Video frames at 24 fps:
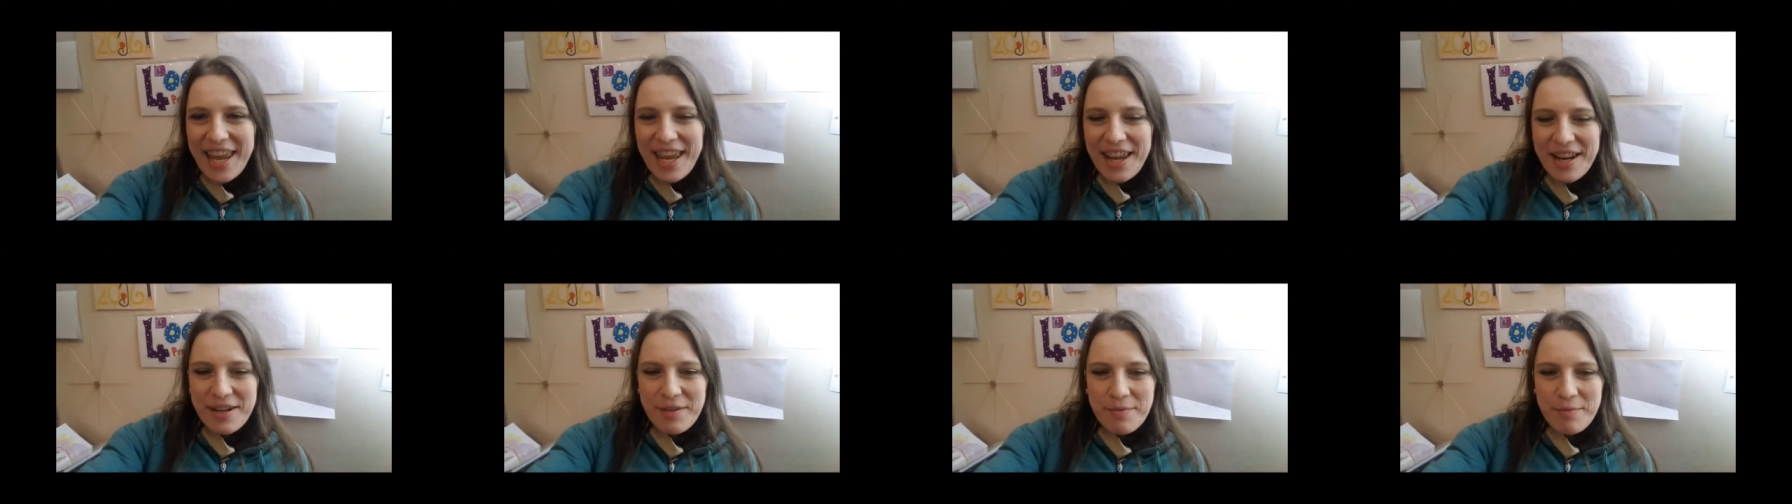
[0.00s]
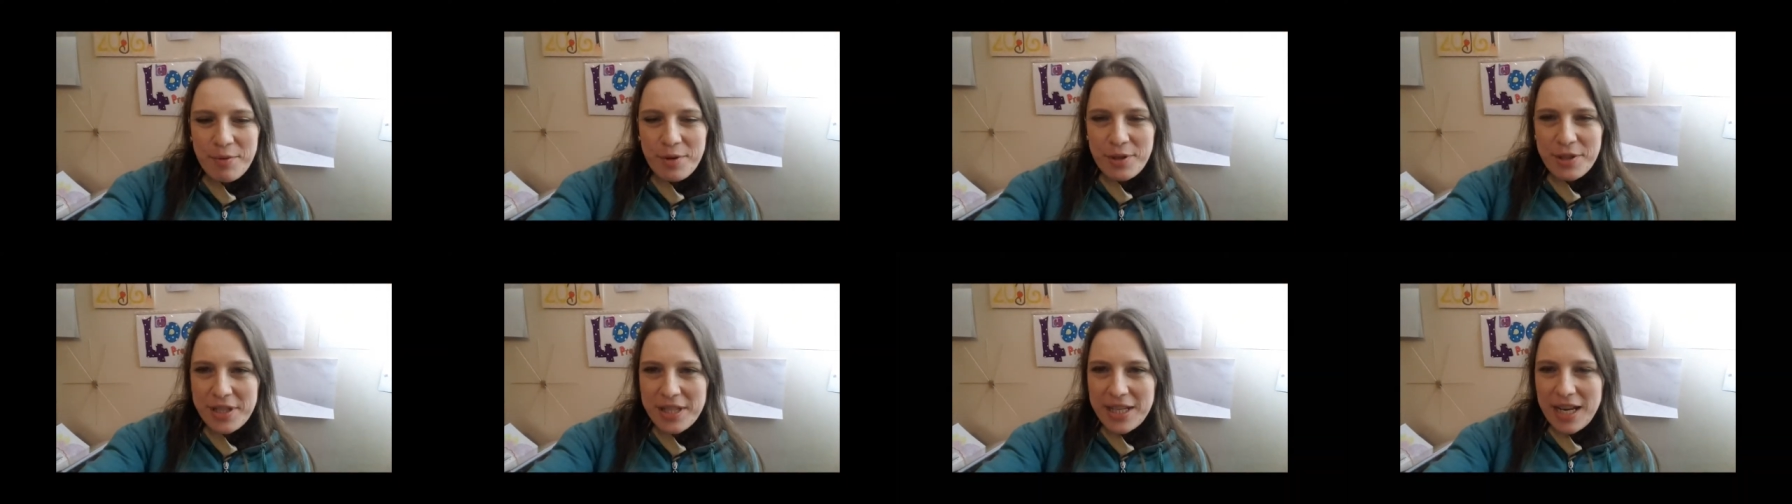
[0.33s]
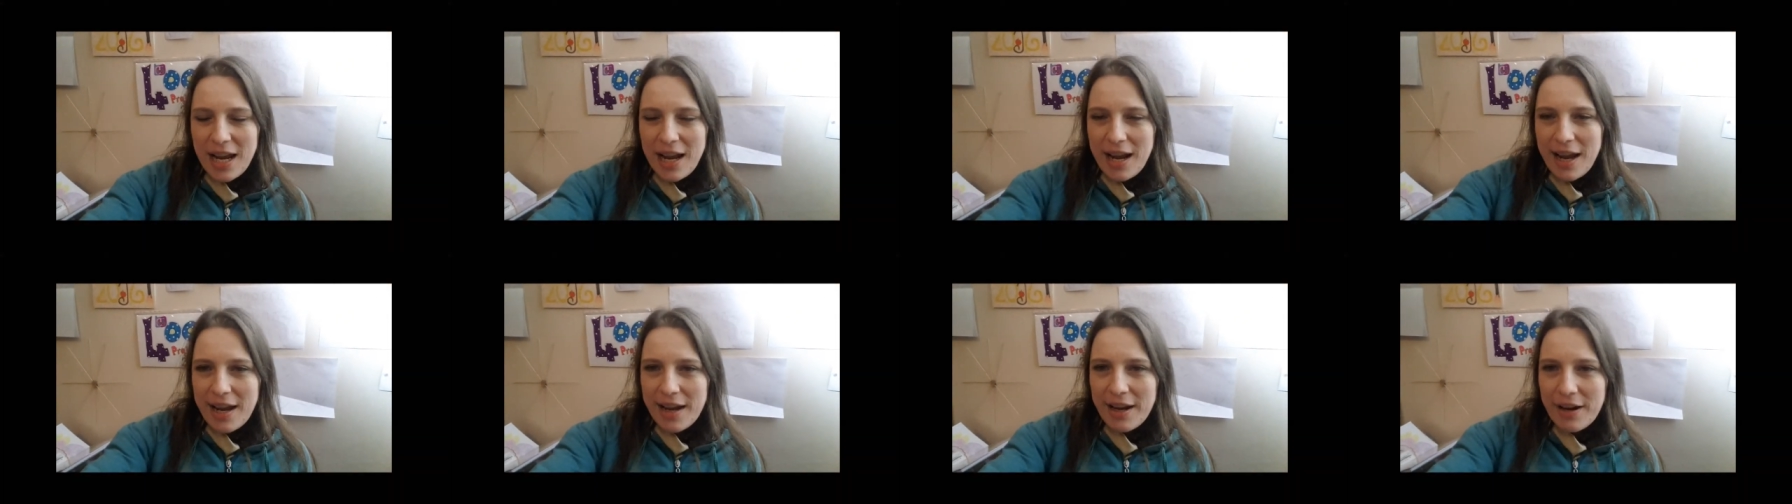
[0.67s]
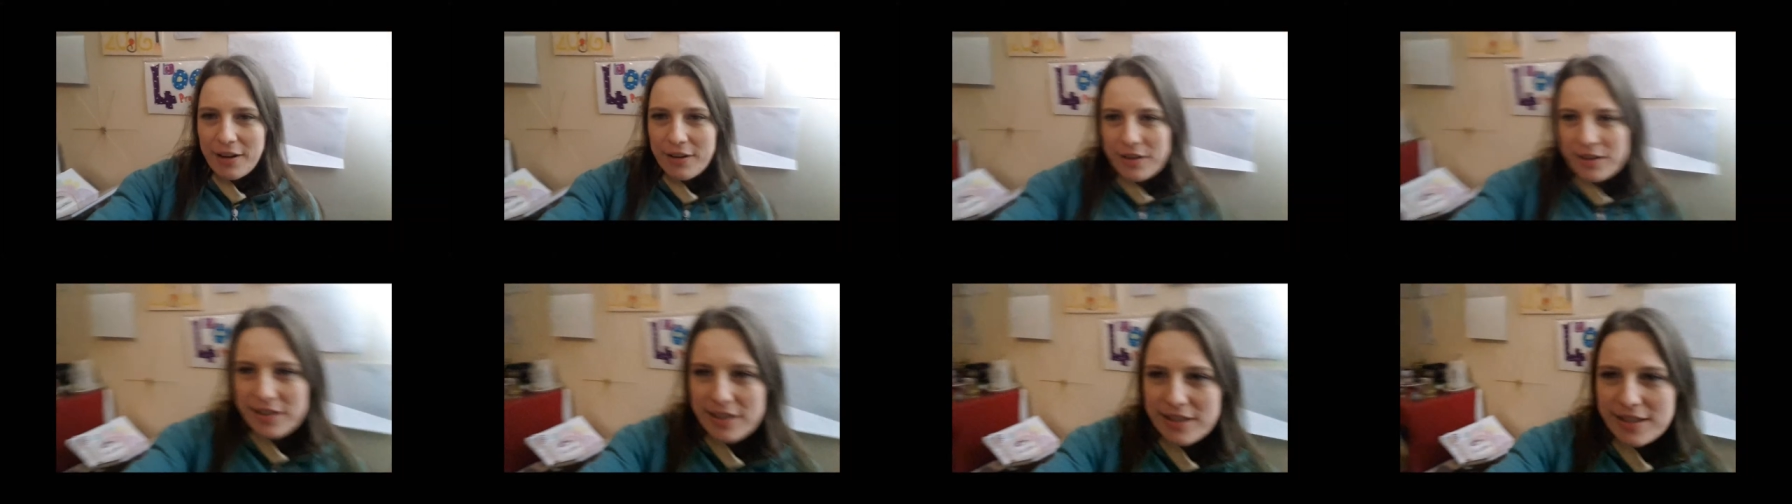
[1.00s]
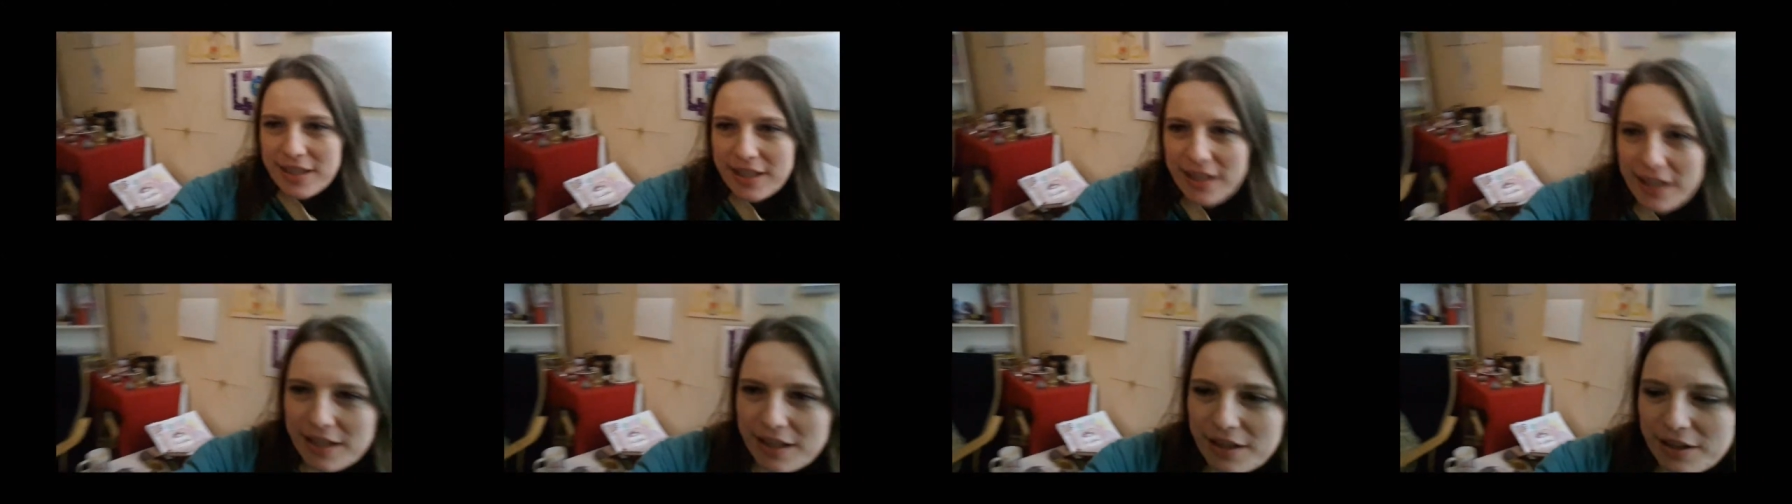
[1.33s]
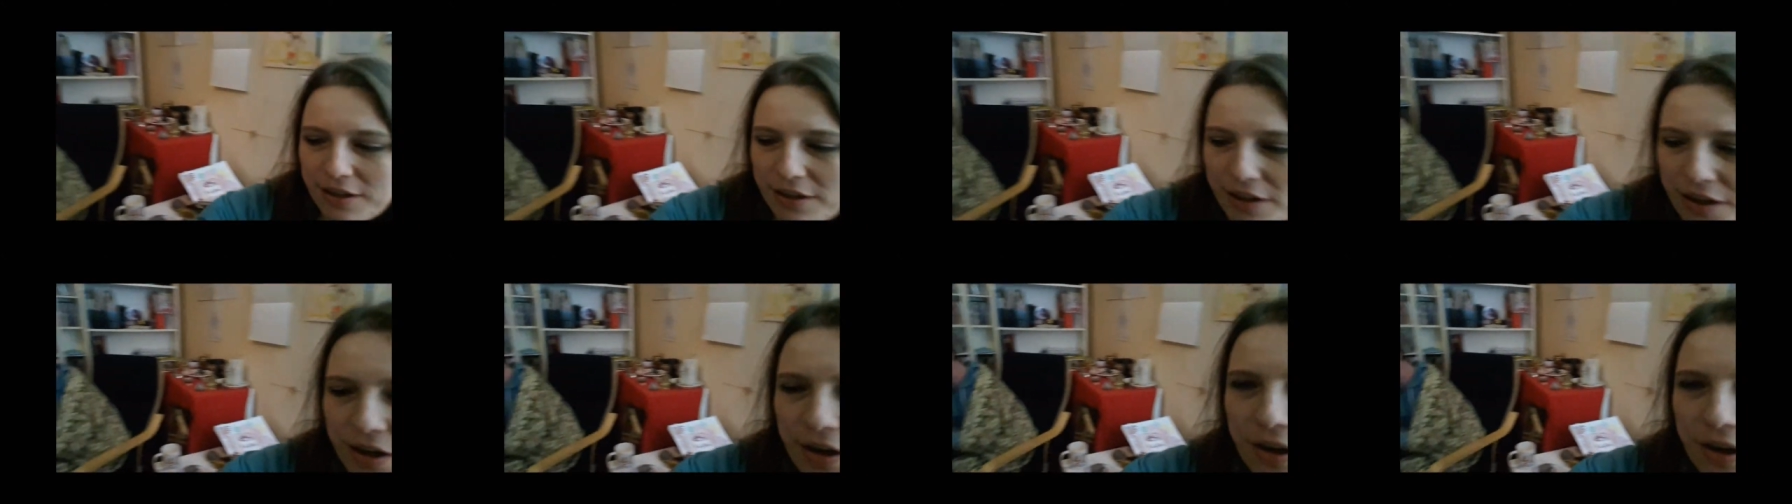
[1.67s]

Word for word: and Bruce and I are sitting in the